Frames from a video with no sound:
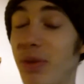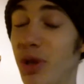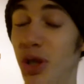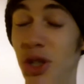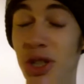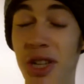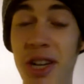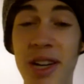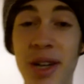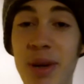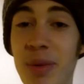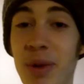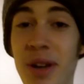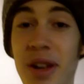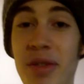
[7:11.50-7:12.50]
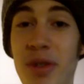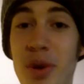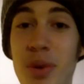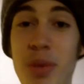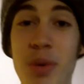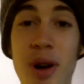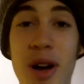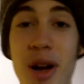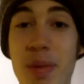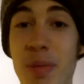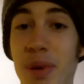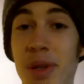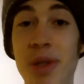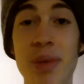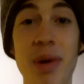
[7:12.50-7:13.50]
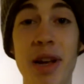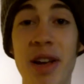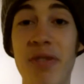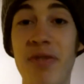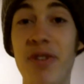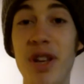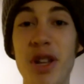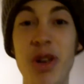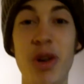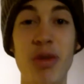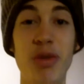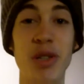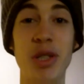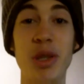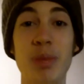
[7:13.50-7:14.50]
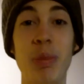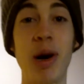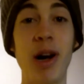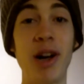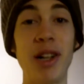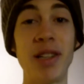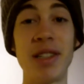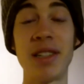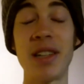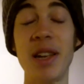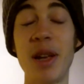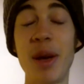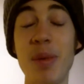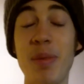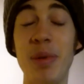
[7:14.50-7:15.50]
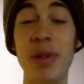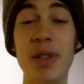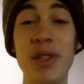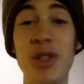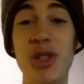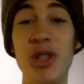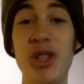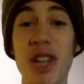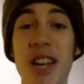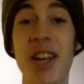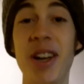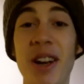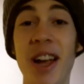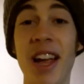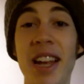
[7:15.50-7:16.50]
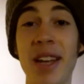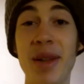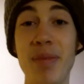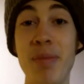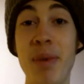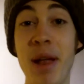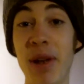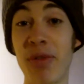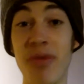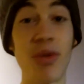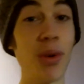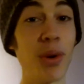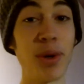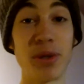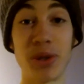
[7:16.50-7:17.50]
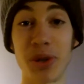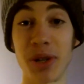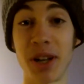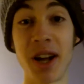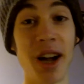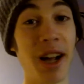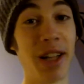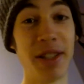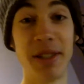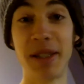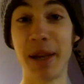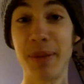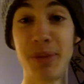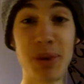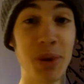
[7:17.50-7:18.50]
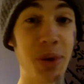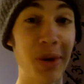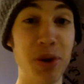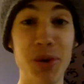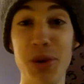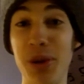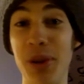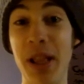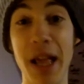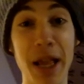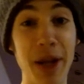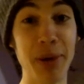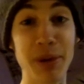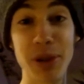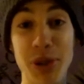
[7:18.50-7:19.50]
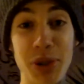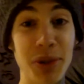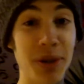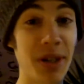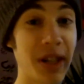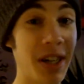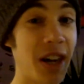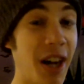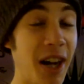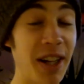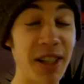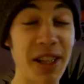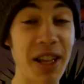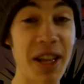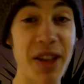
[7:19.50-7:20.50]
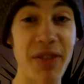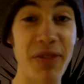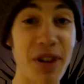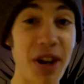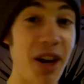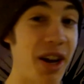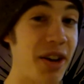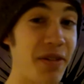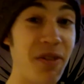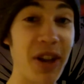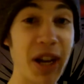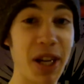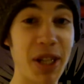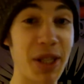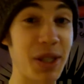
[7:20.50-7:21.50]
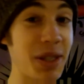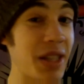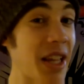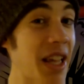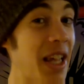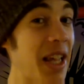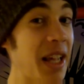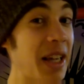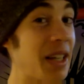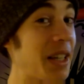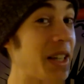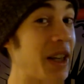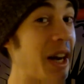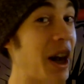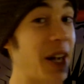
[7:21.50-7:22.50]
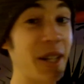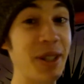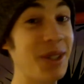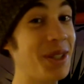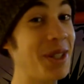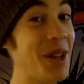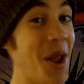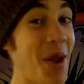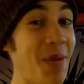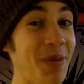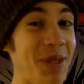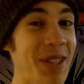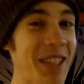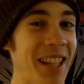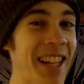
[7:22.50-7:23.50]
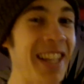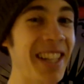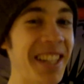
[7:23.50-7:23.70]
share whatever you want. Please make a video response. Please share any metaphors or concepts or new language or concave, convex concepts.